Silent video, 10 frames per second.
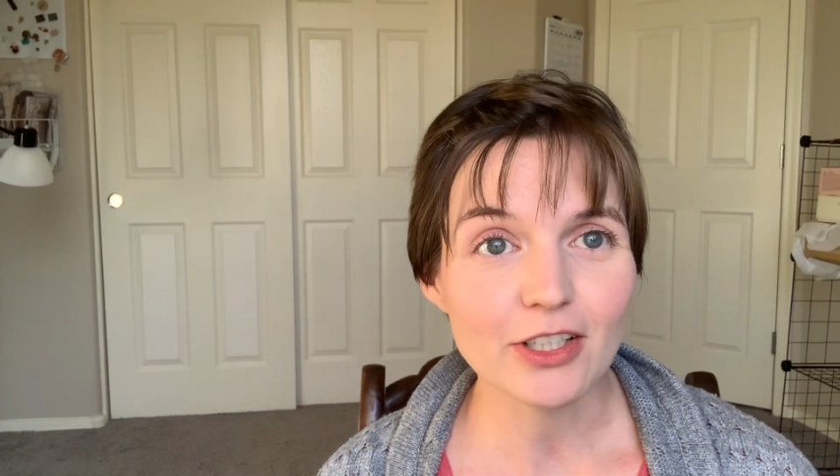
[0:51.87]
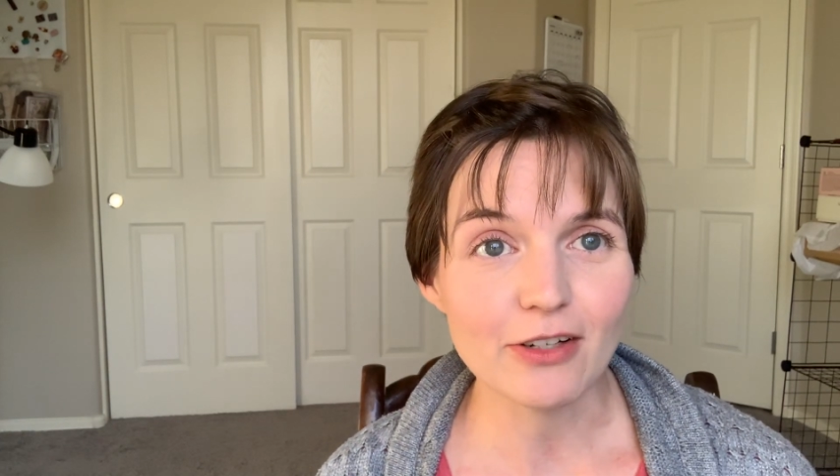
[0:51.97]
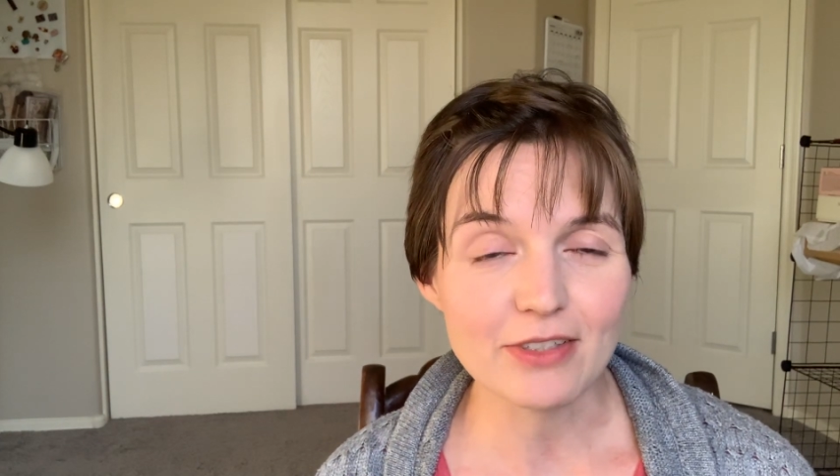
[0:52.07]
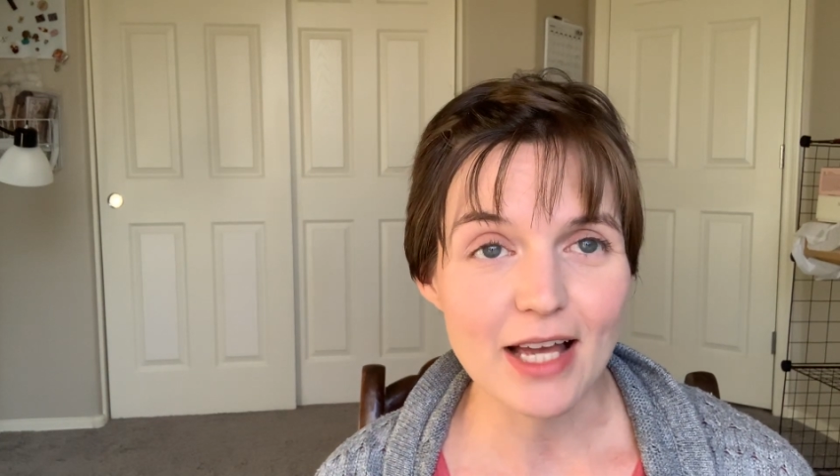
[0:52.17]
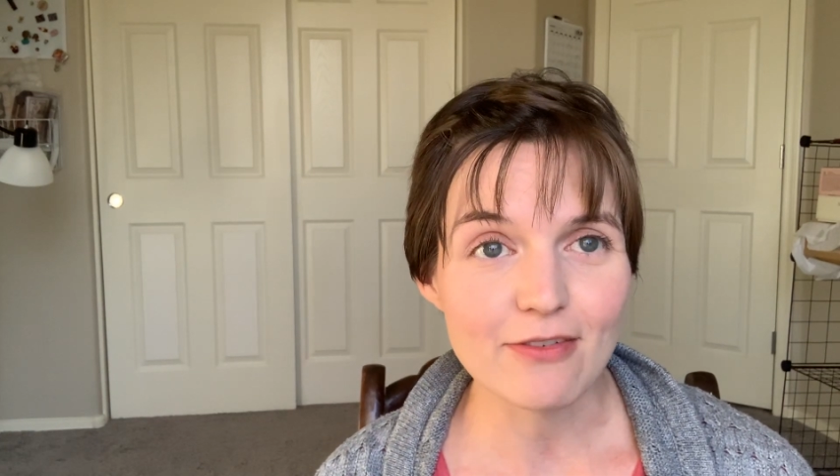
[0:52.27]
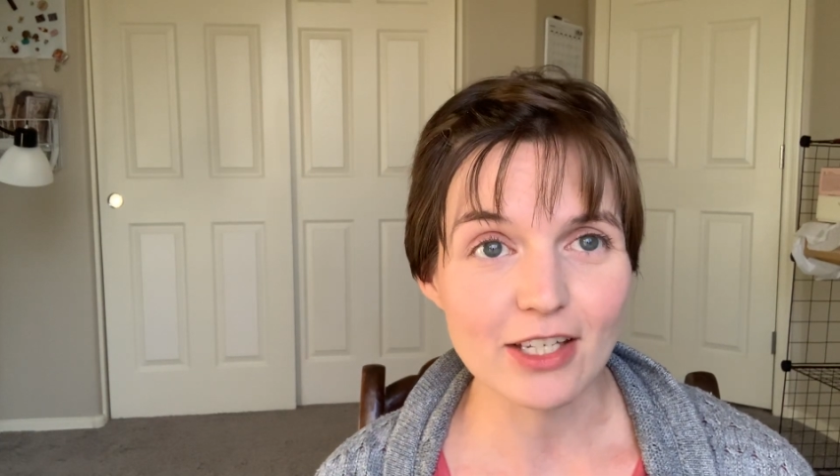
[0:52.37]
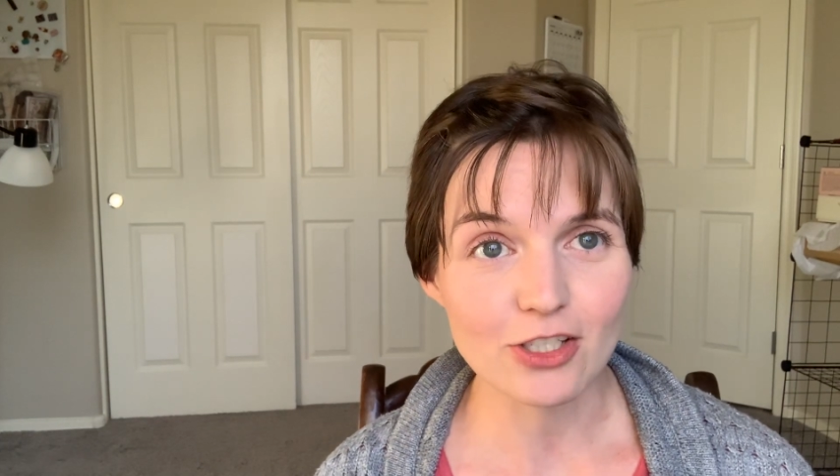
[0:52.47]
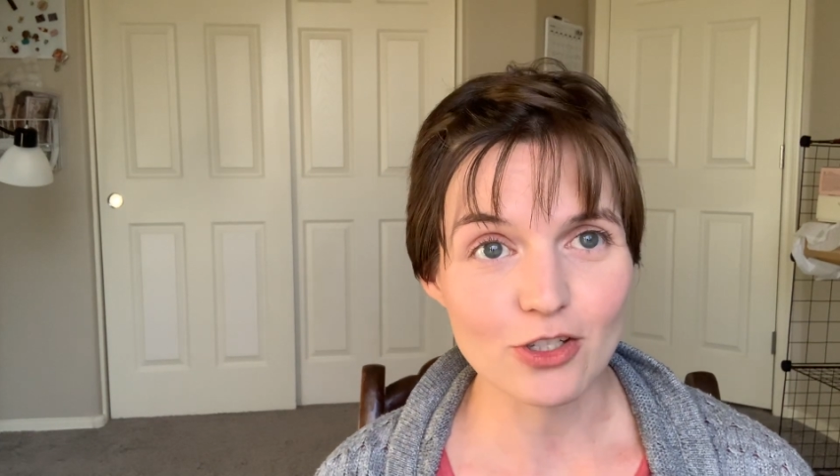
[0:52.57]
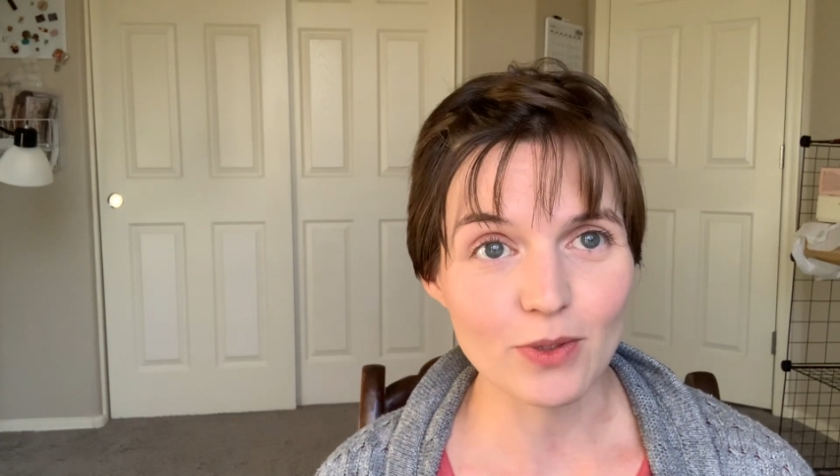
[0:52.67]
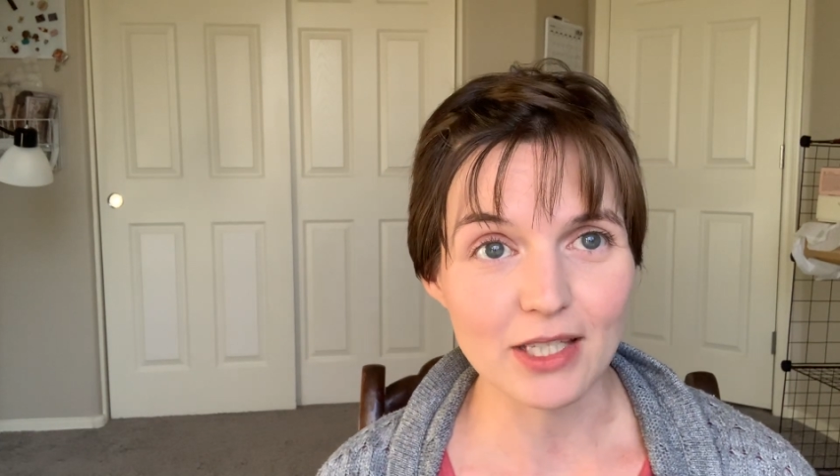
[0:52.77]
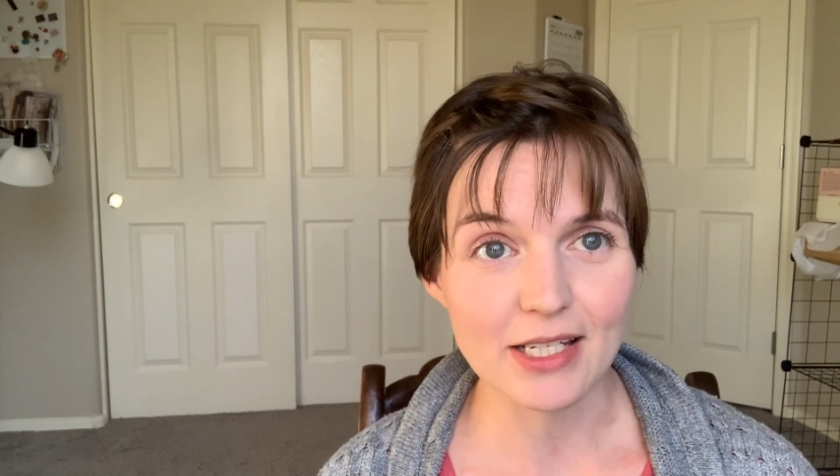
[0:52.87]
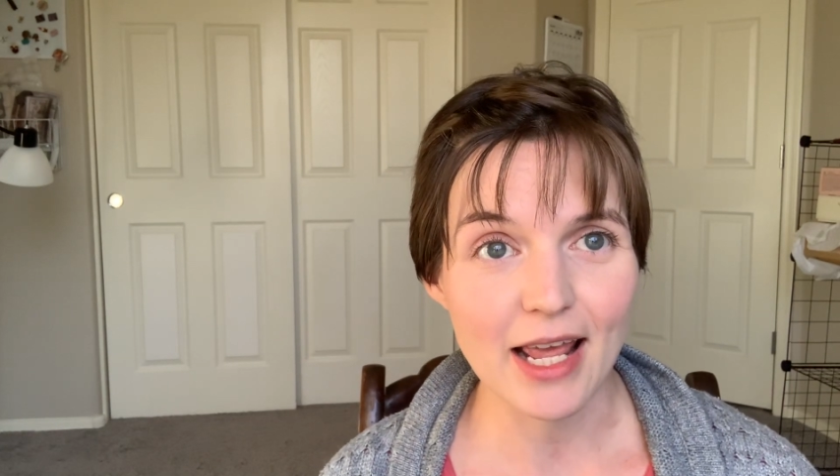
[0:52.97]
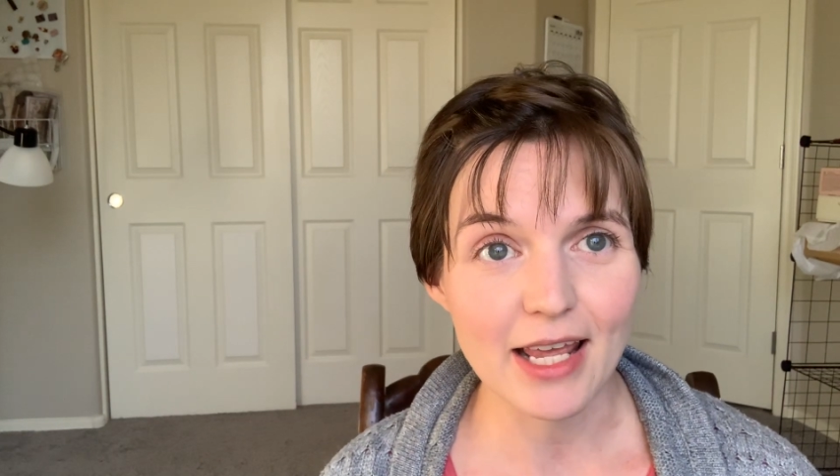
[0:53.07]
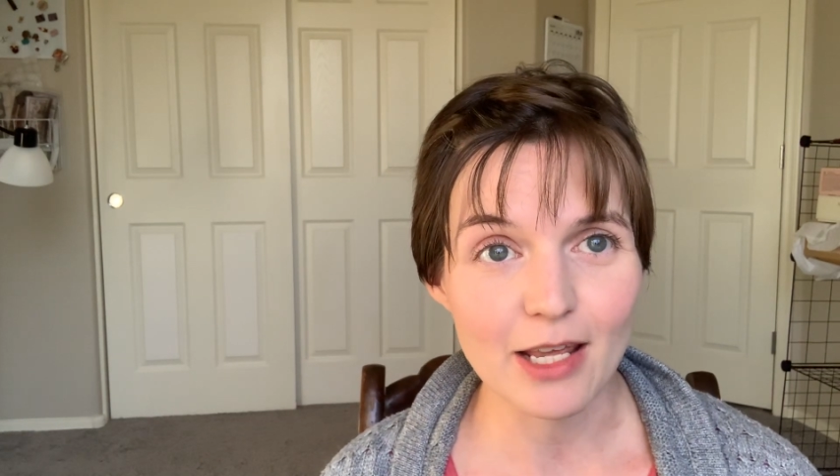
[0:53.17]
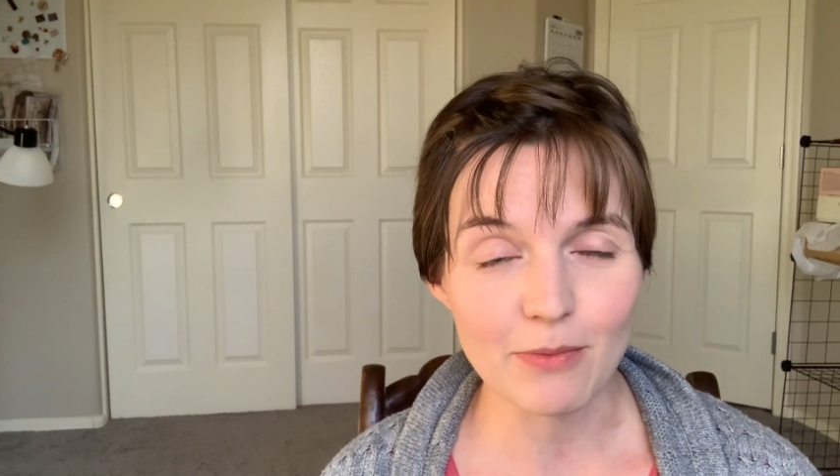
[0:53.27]
I was having issues with the
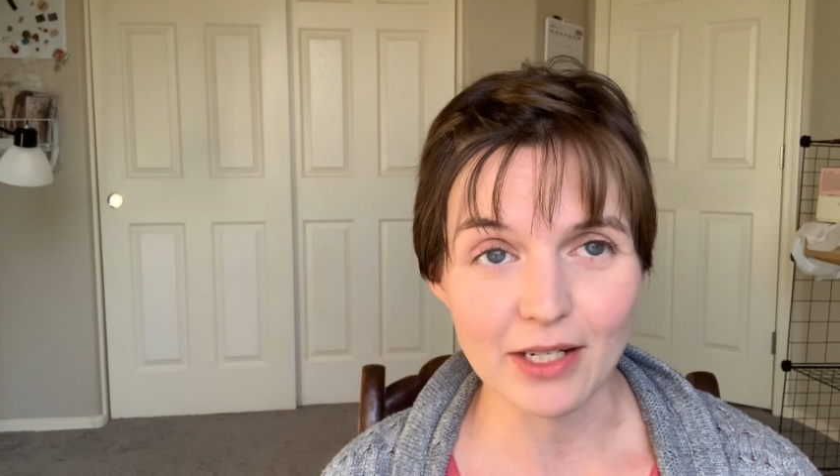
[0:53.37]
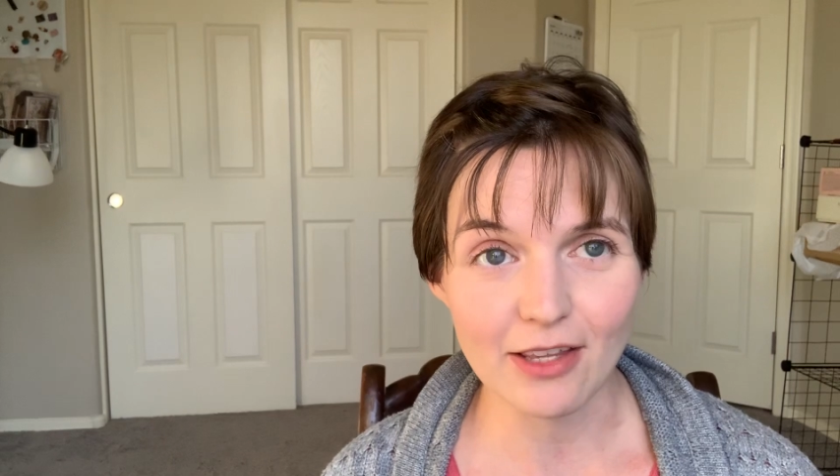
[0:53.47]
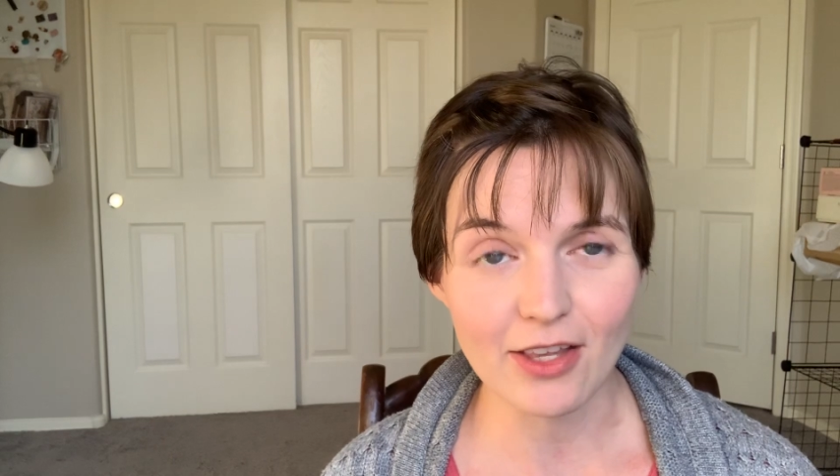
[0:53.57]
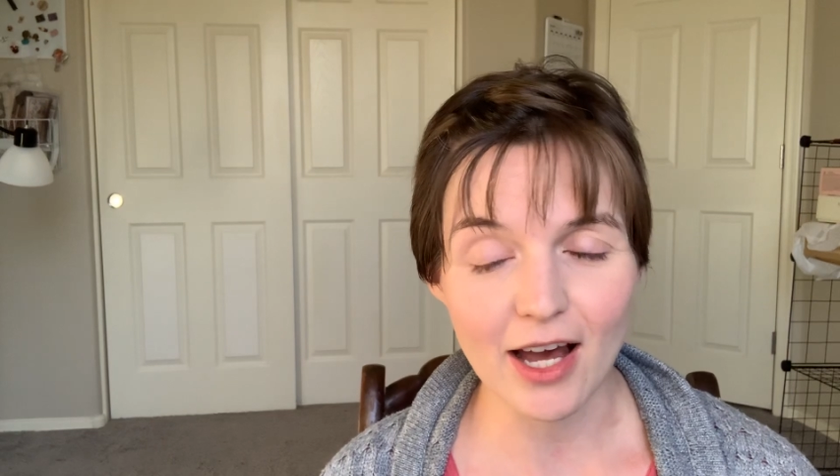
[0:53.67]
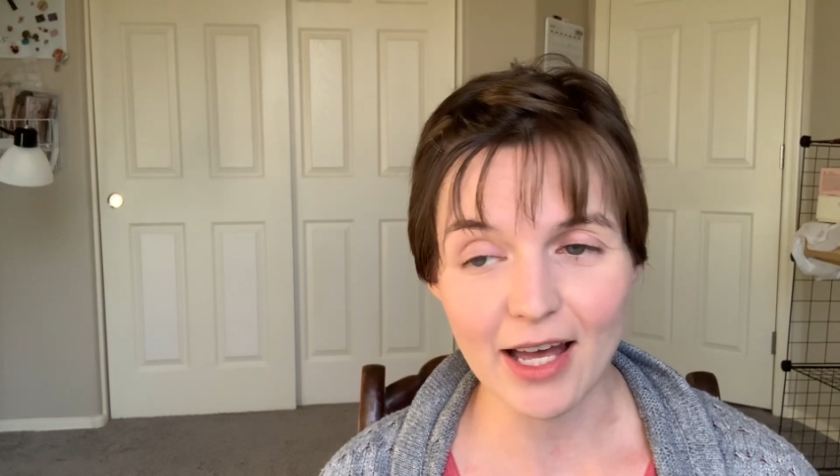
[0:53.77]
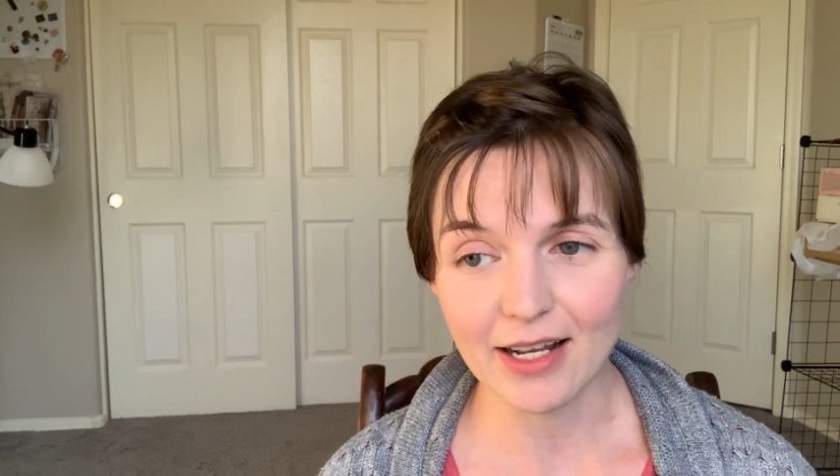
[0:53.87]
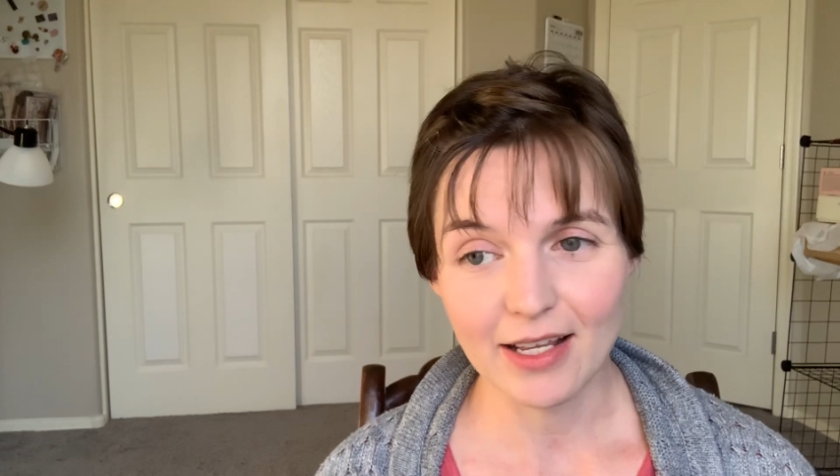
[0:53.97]
name, and I thought,